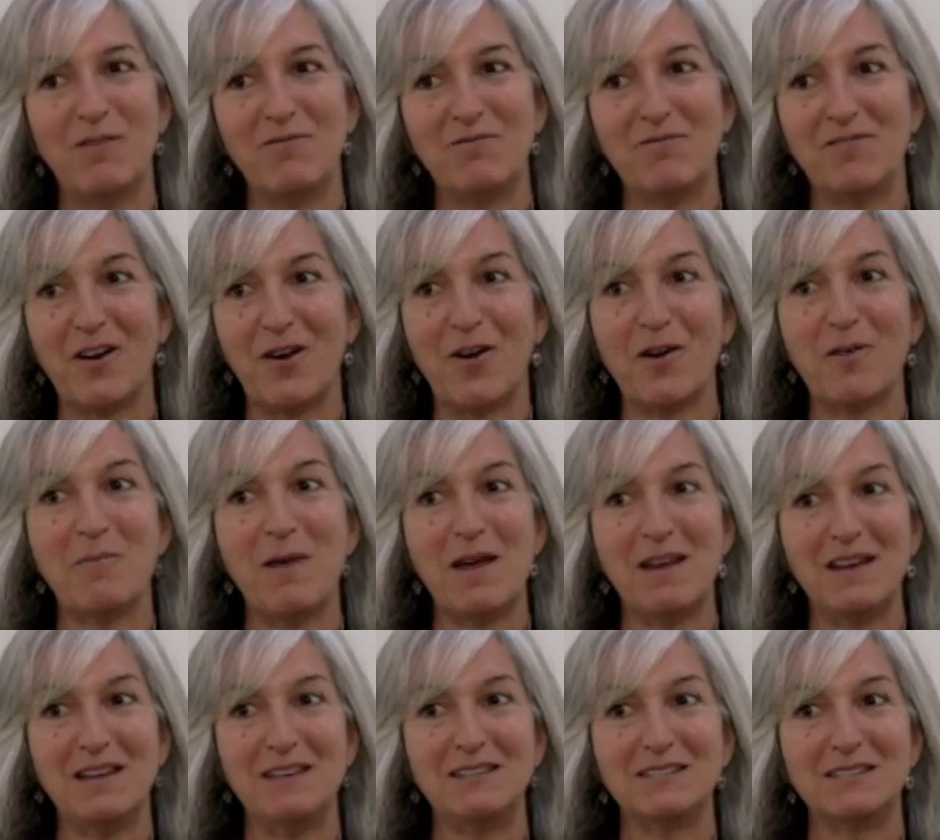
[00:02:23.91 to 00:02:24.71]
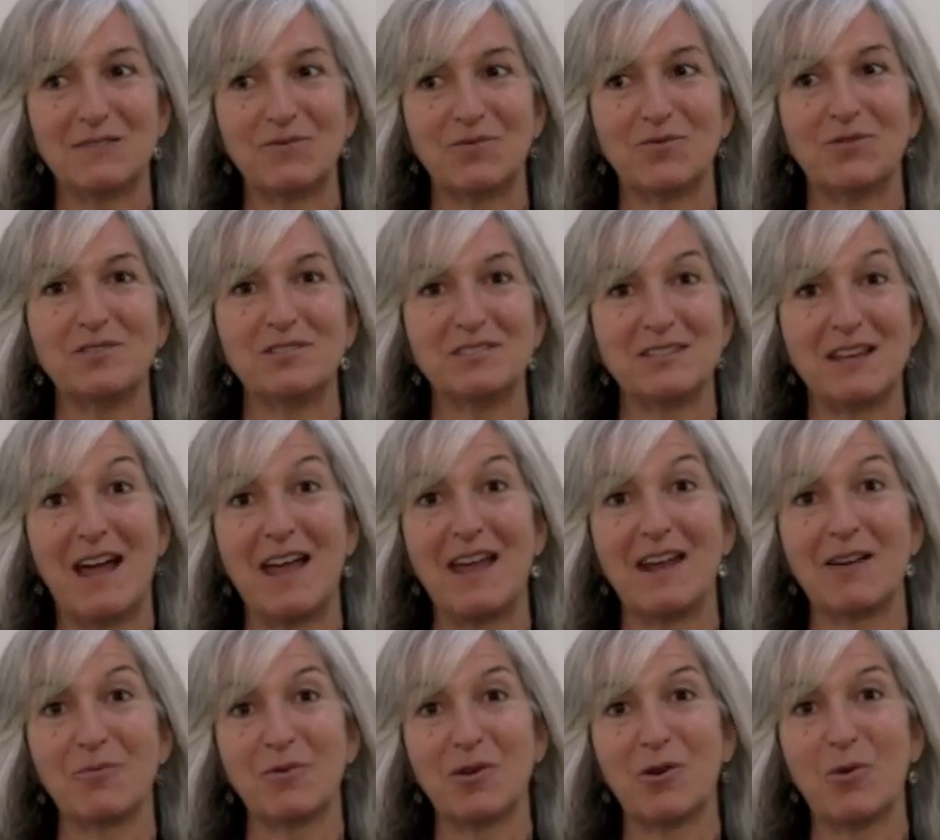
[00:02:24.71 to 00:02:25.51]
have very many different
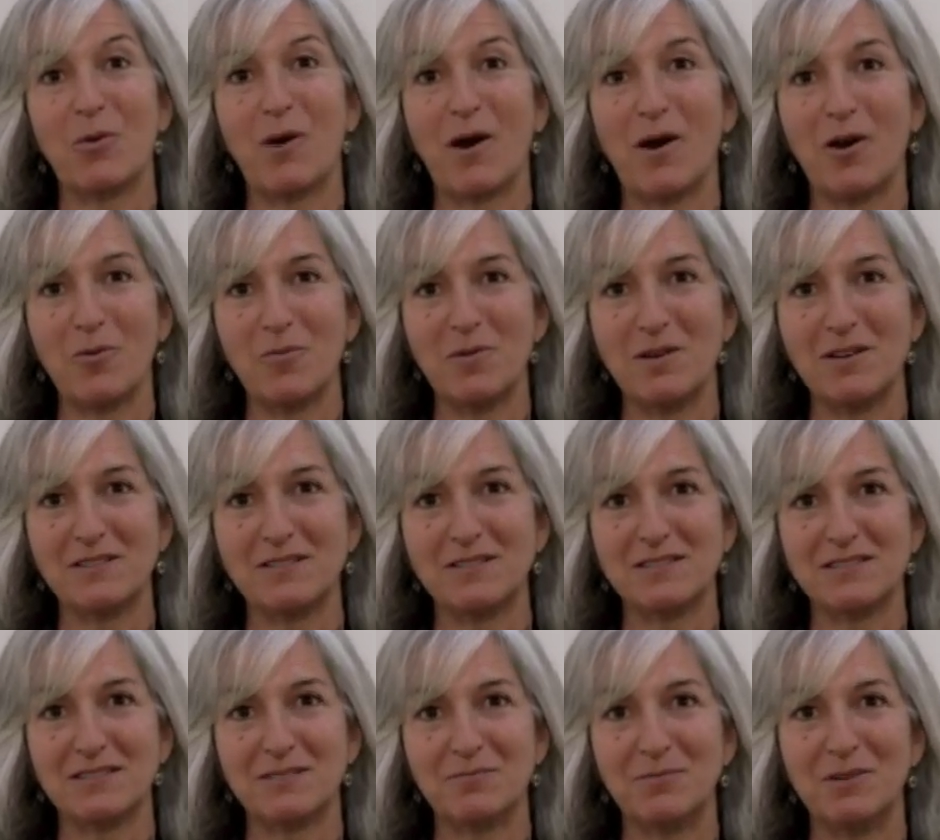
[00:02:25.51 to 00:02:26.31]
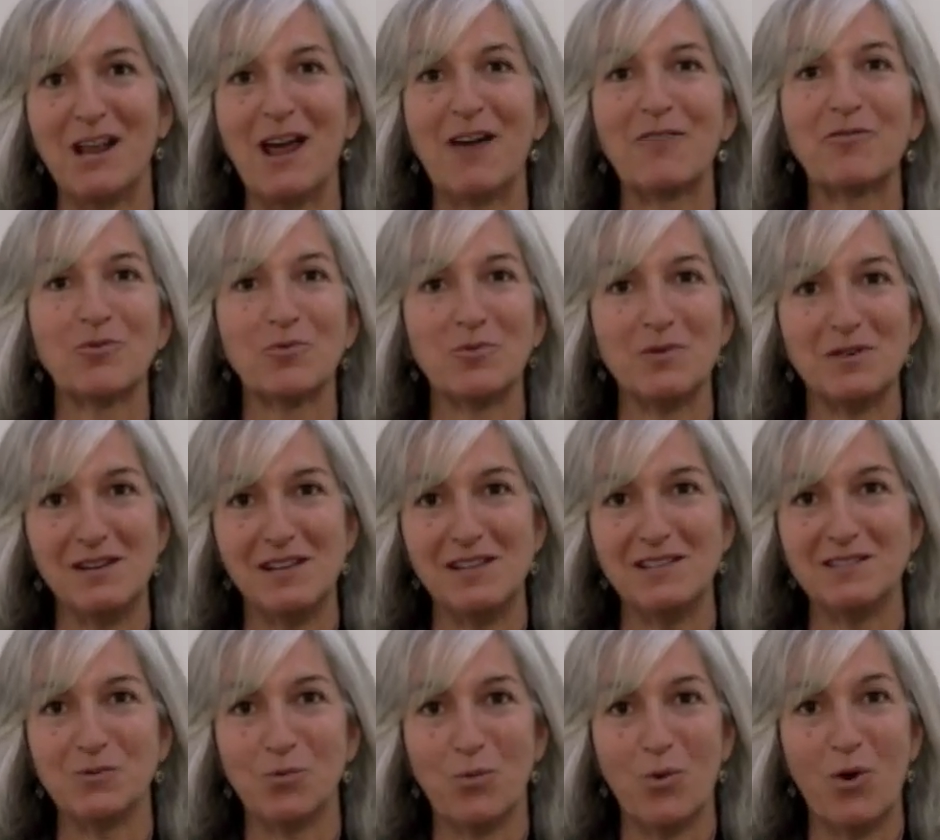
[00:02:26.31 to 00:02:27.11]
diet requirements, but everyone
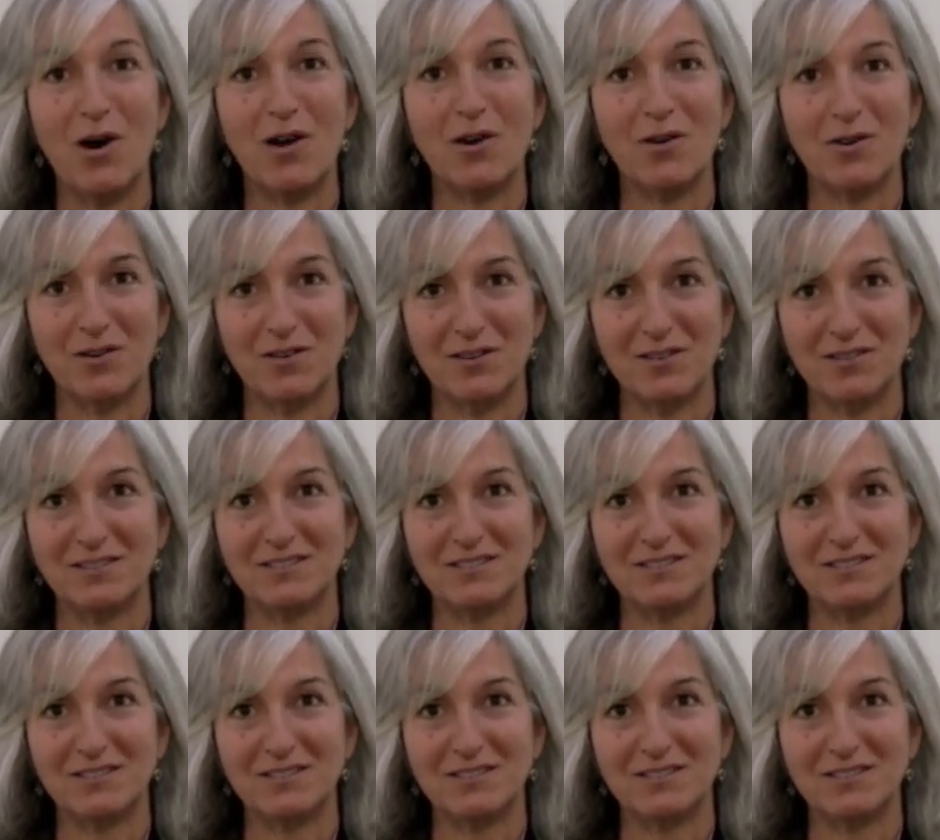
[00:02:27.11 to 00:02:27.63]
needs water.